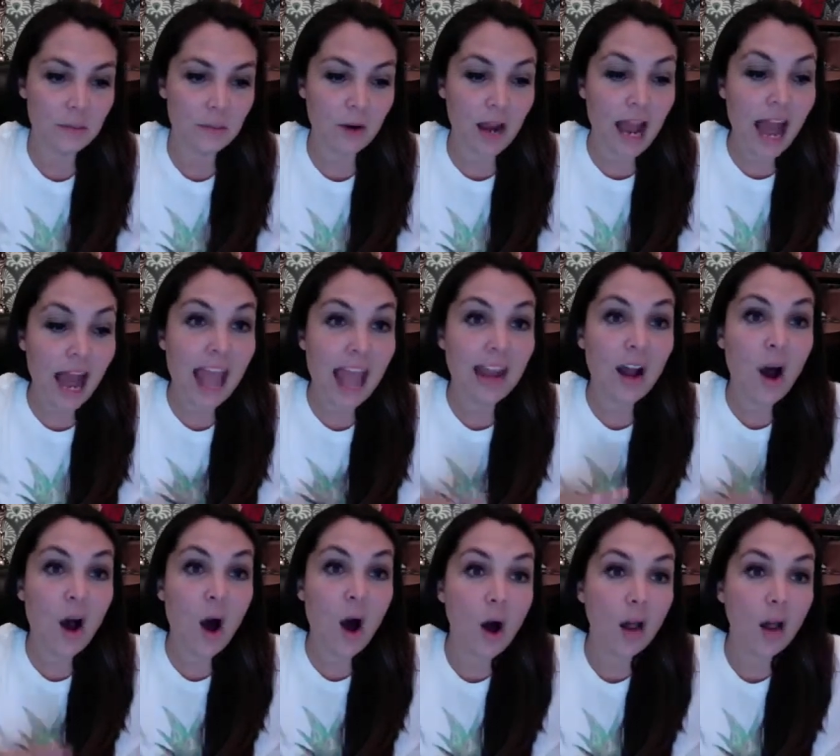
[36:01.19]
I had
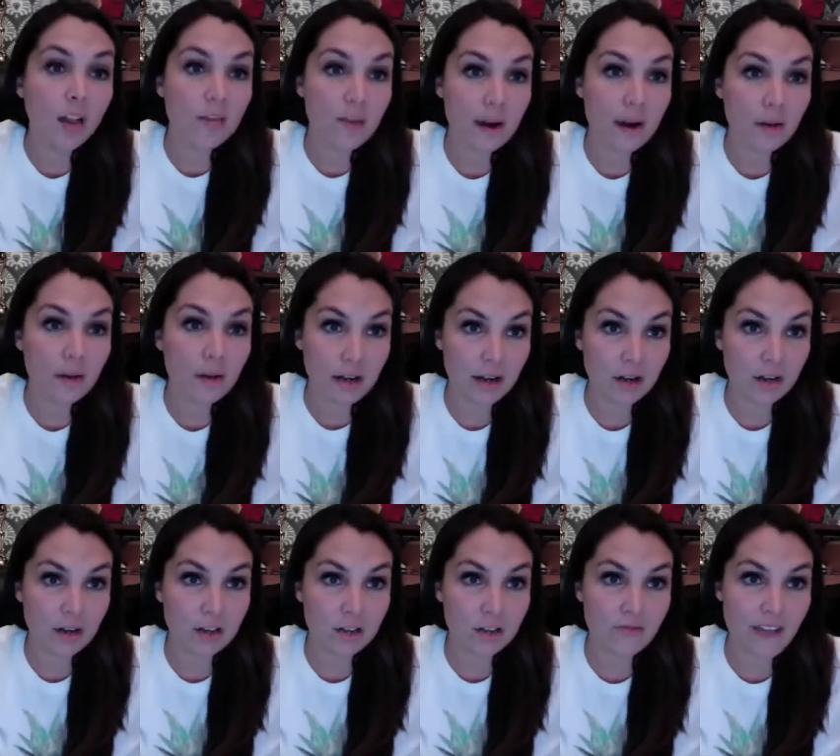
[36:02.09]
all of my
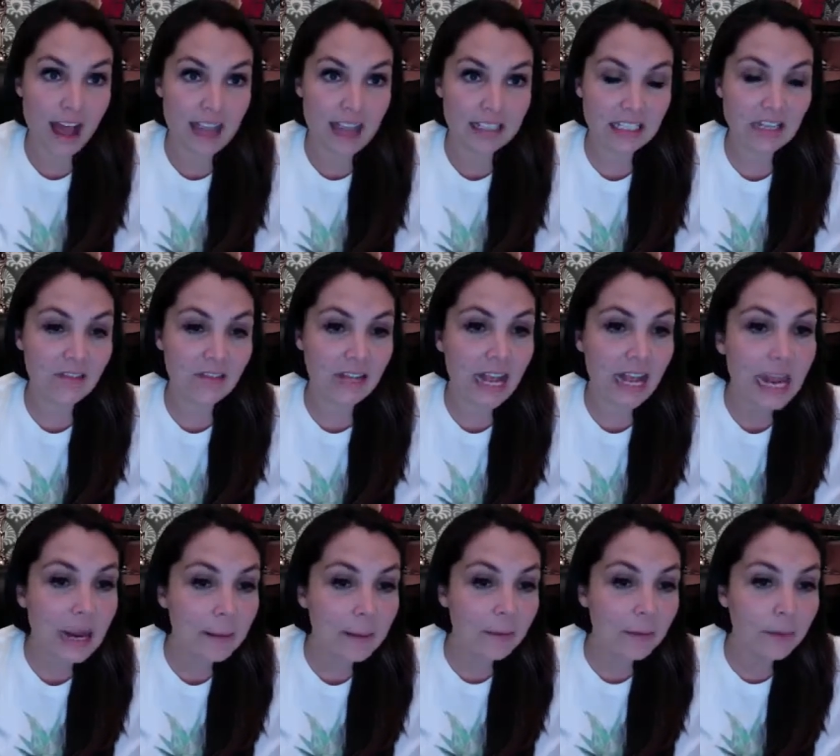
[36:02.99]
runners fast, even
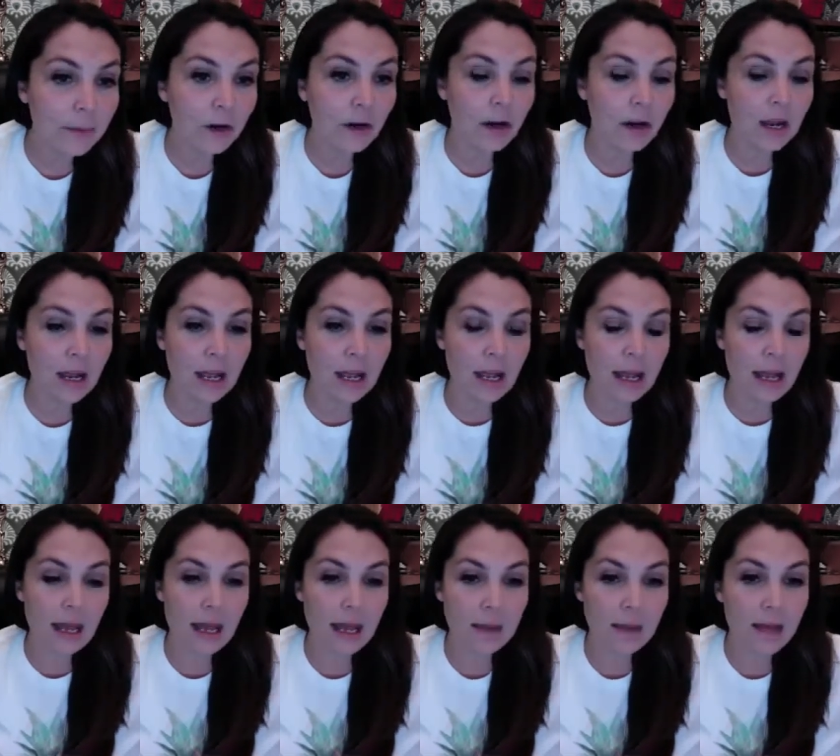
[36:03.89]
Amber,
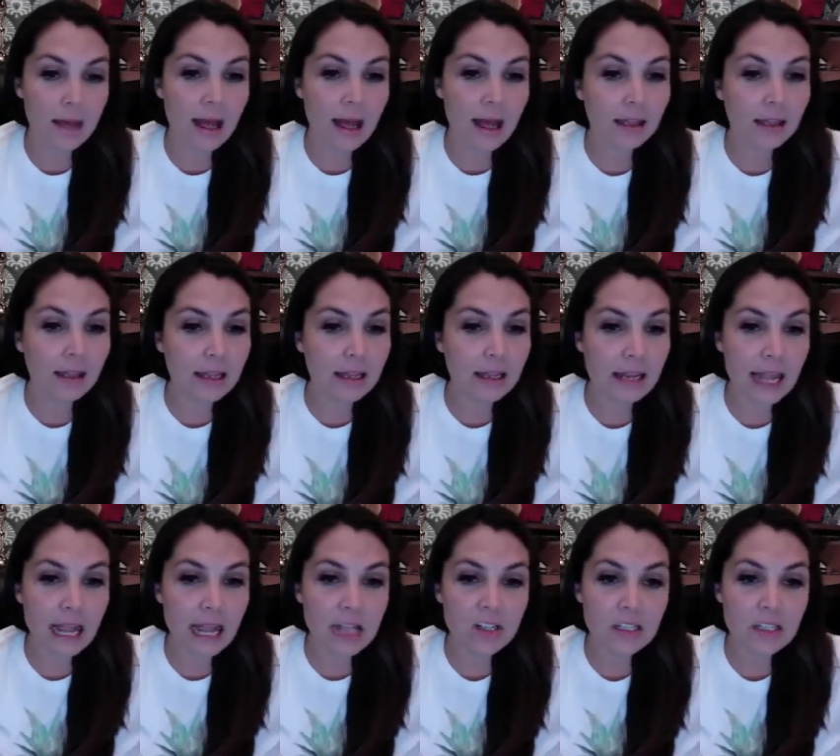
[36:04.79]
Ellen,
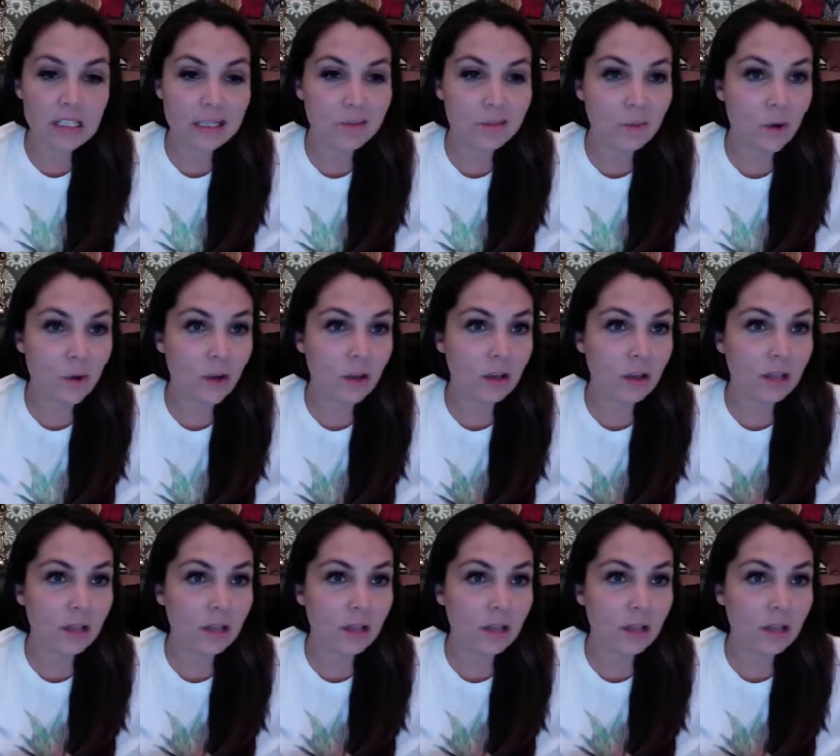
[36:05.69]
Angie Zumwalt,